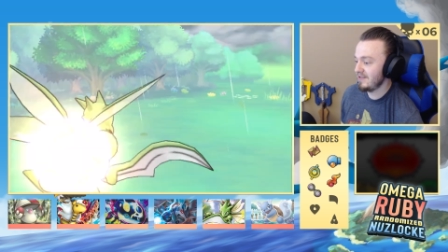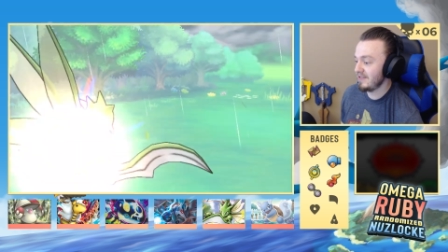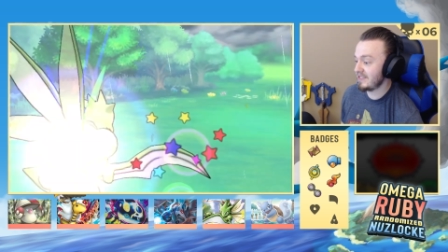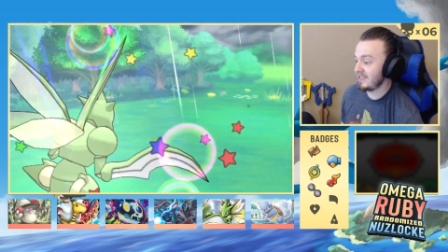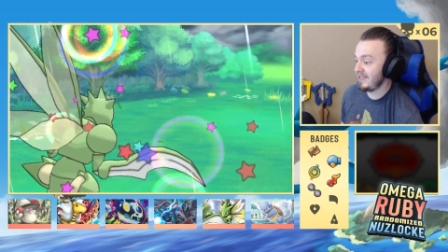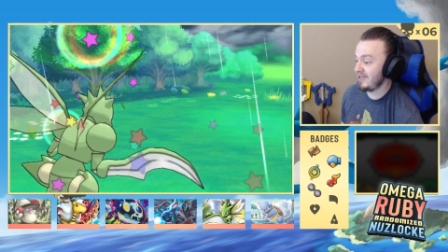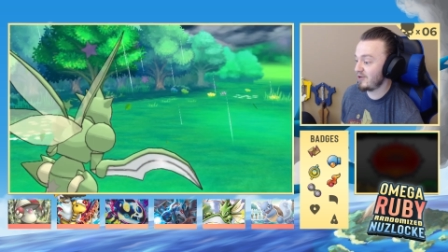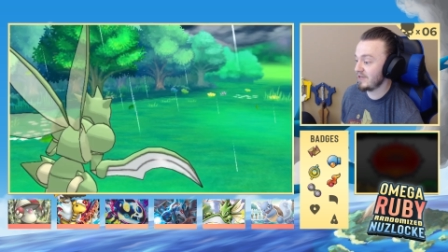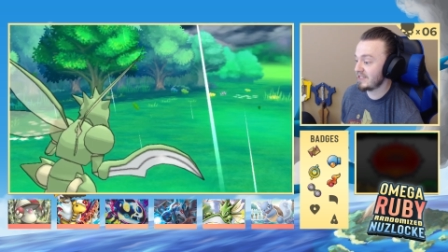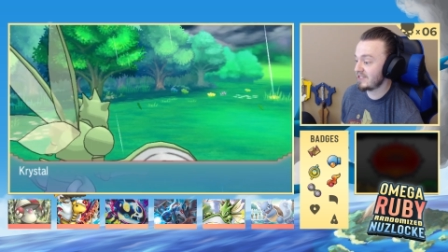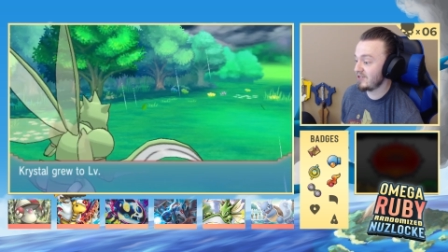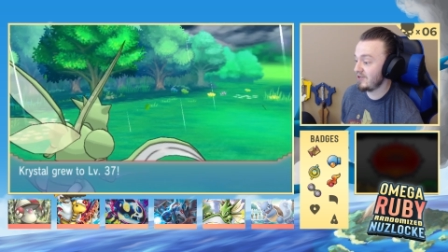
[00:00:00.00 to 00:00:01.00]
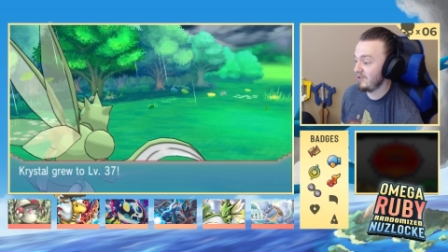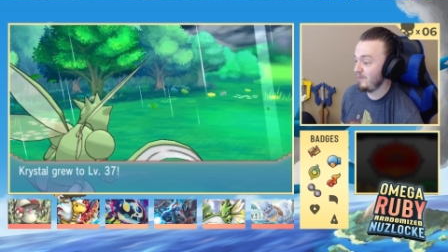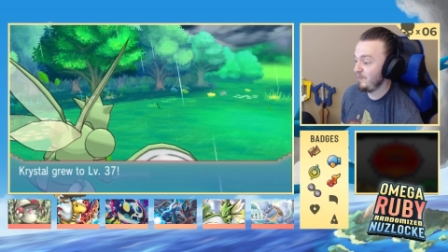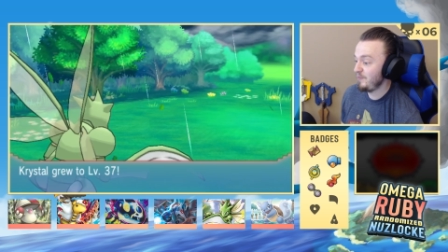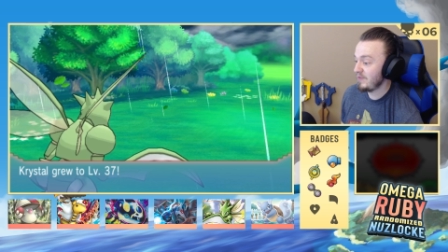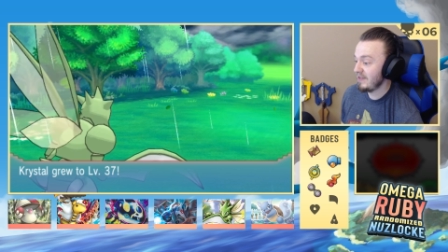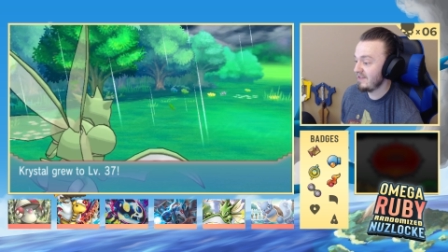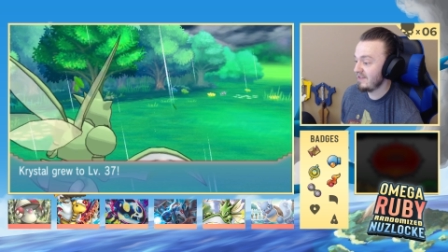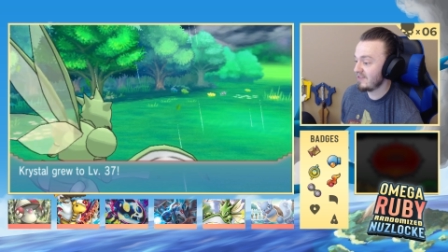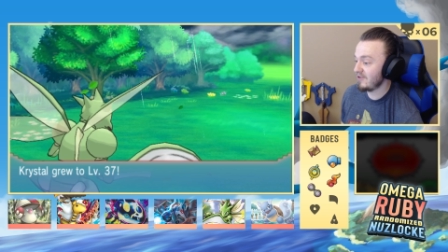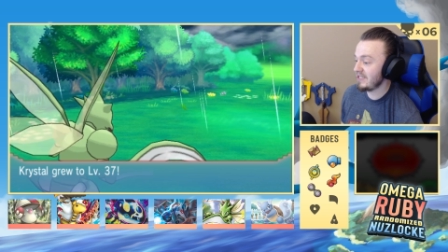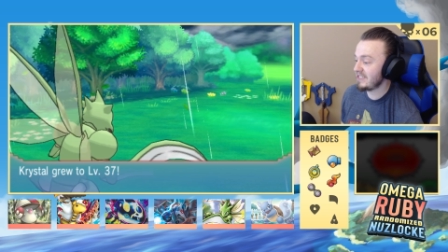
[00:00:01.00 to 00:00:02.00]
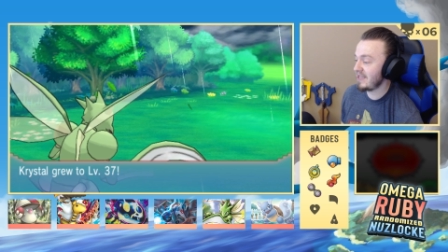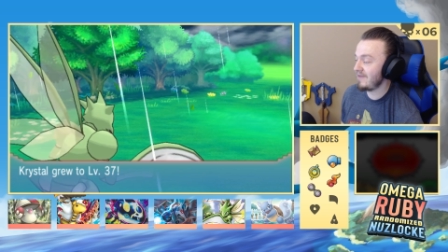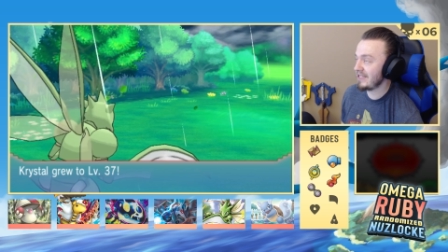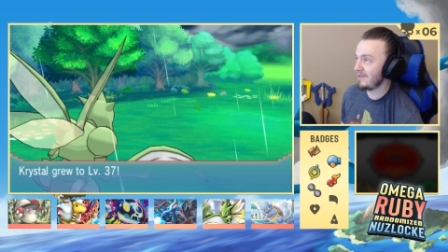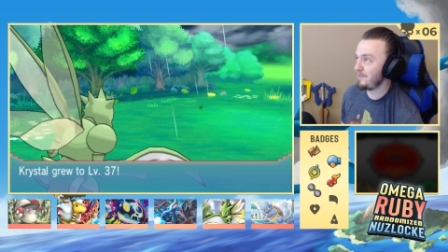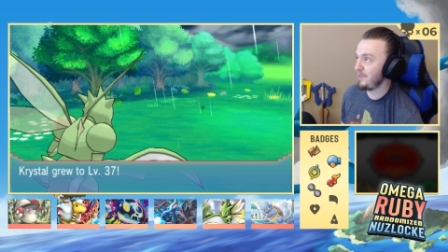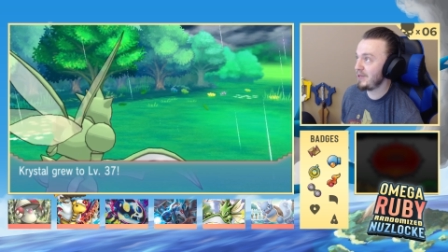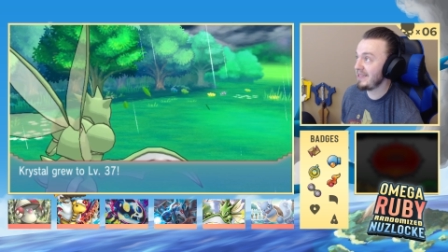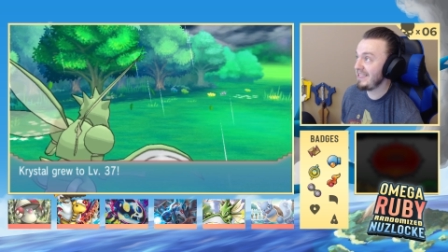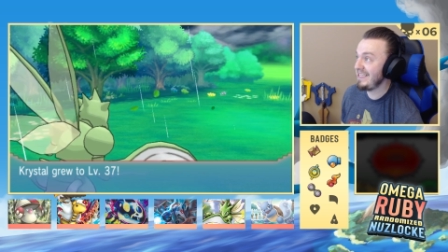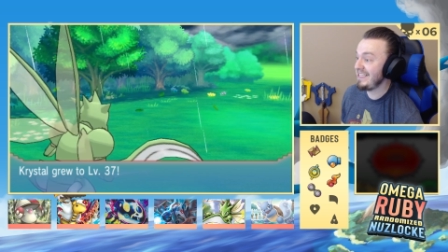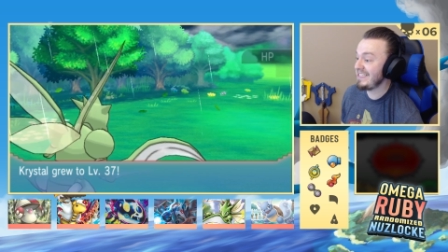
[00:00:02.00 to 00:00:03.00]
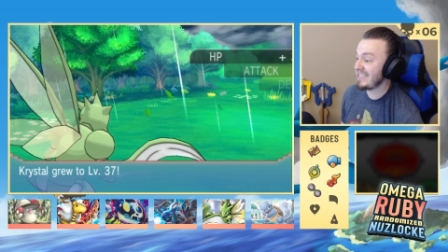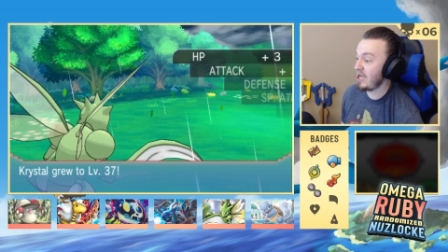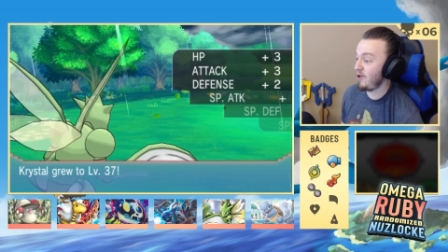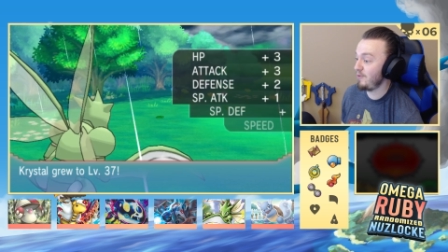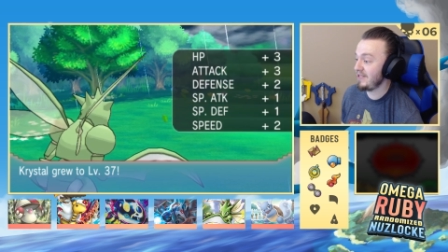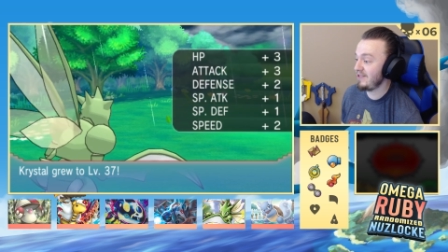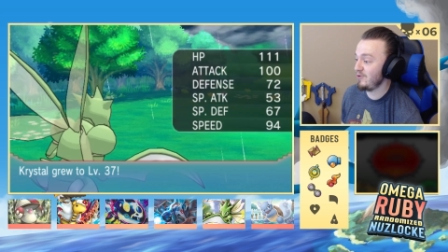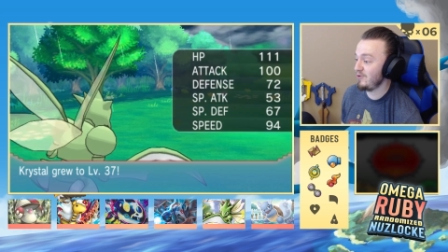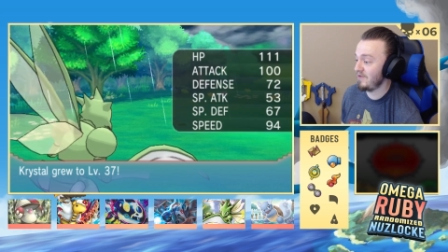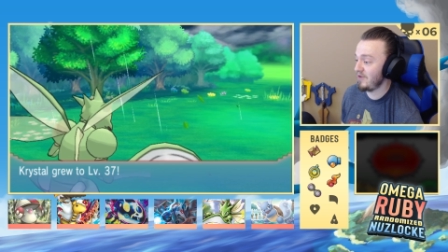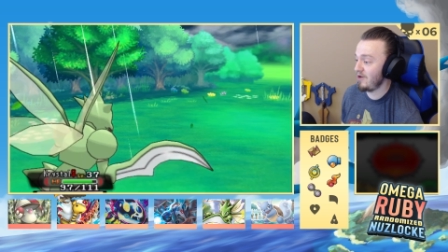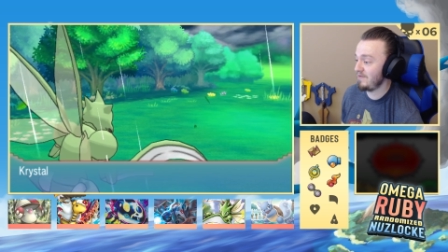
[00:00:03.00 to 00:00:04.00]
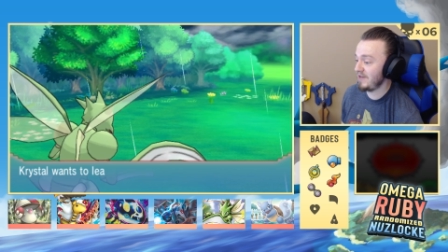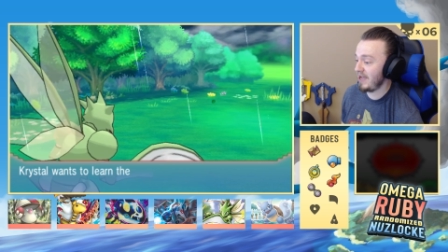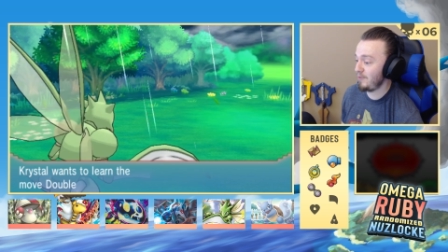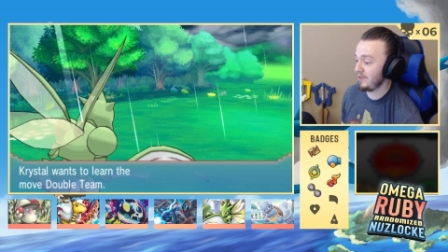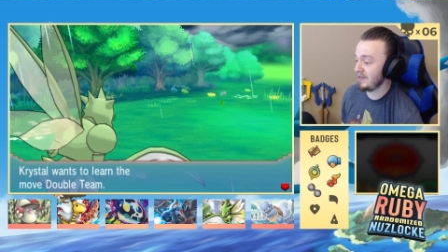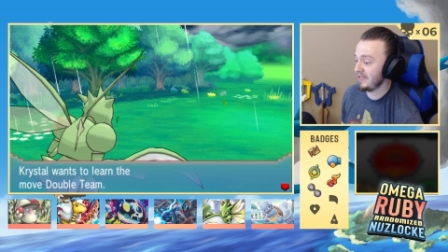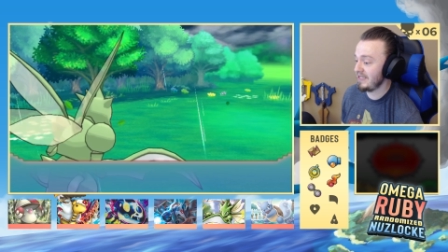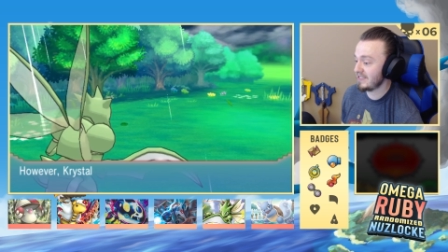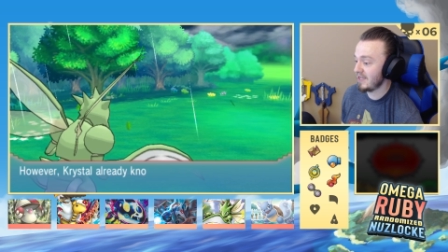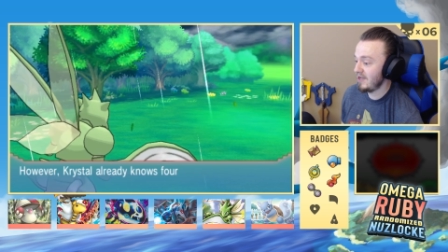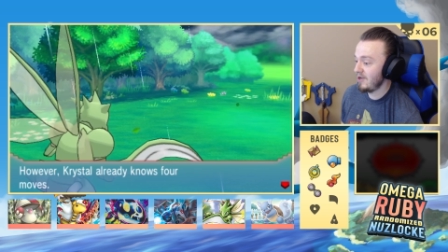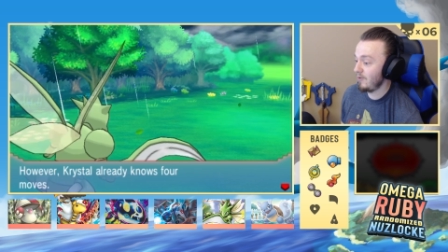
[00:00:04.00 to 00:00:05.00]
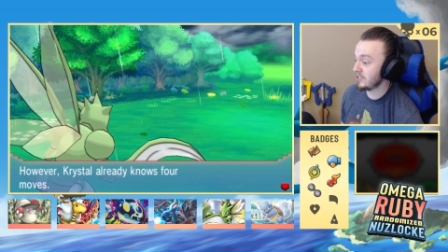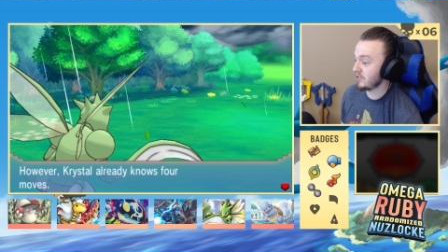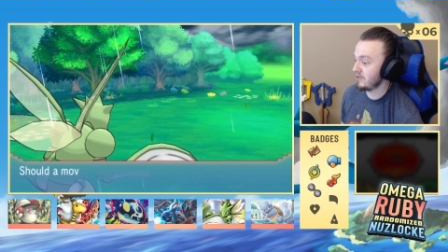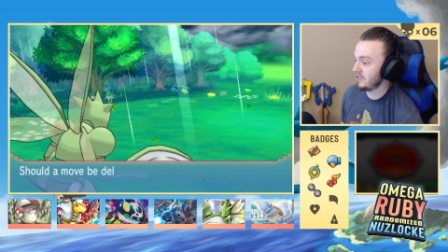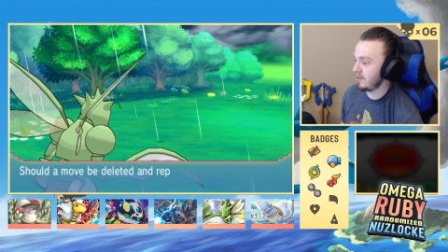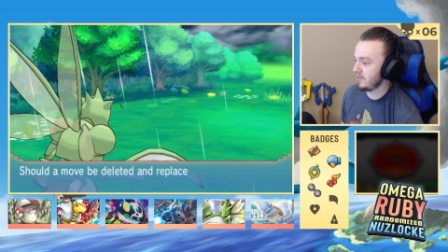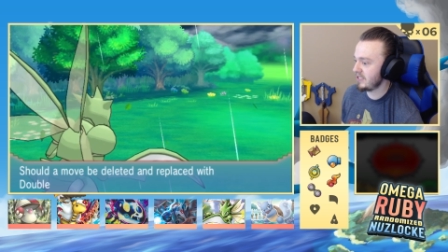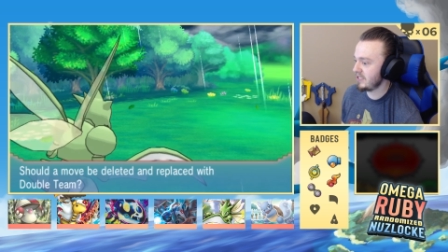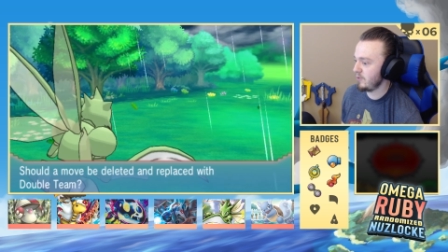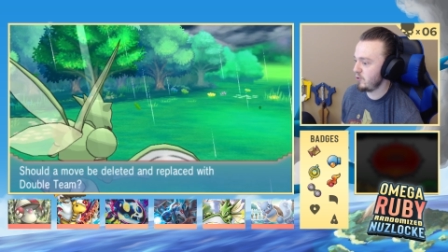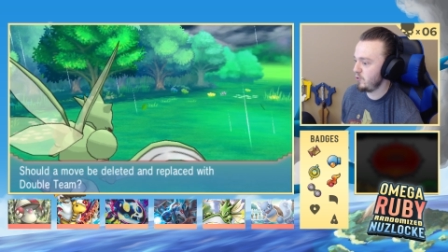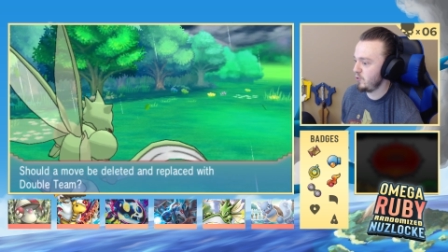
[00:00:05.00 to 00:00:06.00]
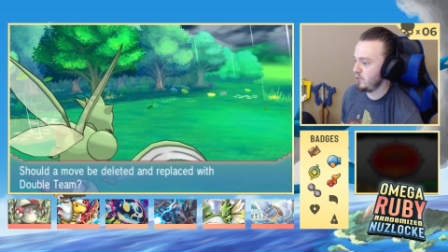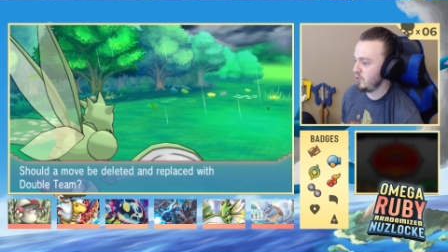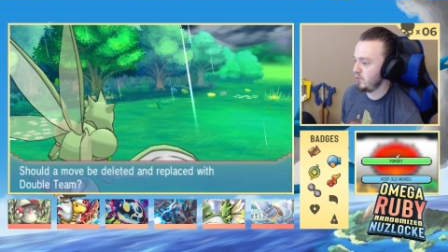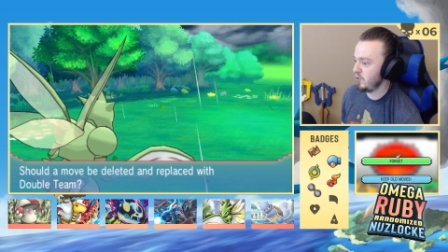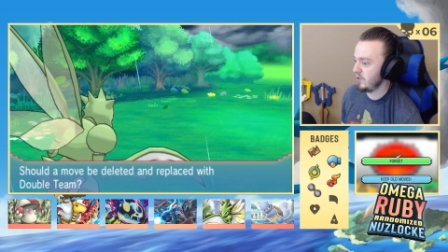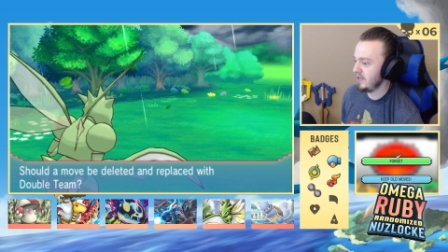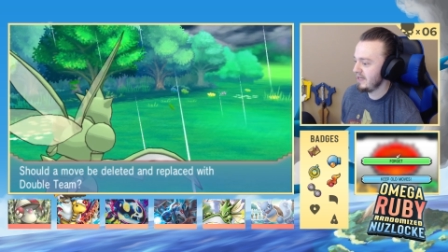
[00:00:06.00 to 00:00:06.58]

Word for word: Let's see, Crystal. 37. Please tell me that you evolve now. Please. Once learn Double Team. Ooh.